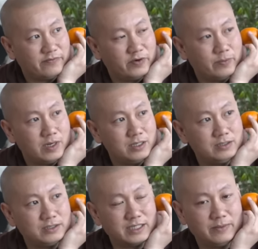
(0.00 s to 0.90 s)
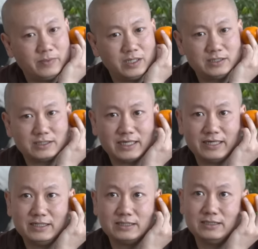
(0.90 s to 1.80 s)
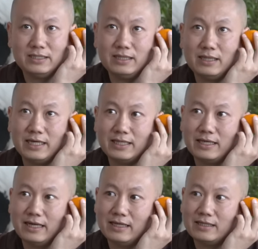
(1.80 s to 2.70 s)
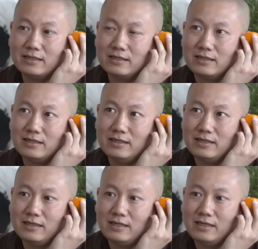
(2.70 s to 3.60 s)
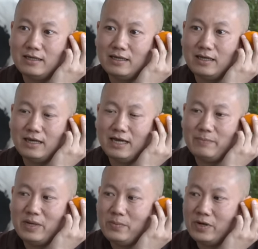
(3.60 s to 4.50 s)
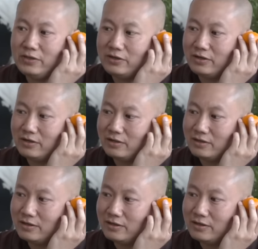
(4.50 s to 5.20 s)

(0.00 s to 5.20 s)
For months and months, I sit like that. And my mother,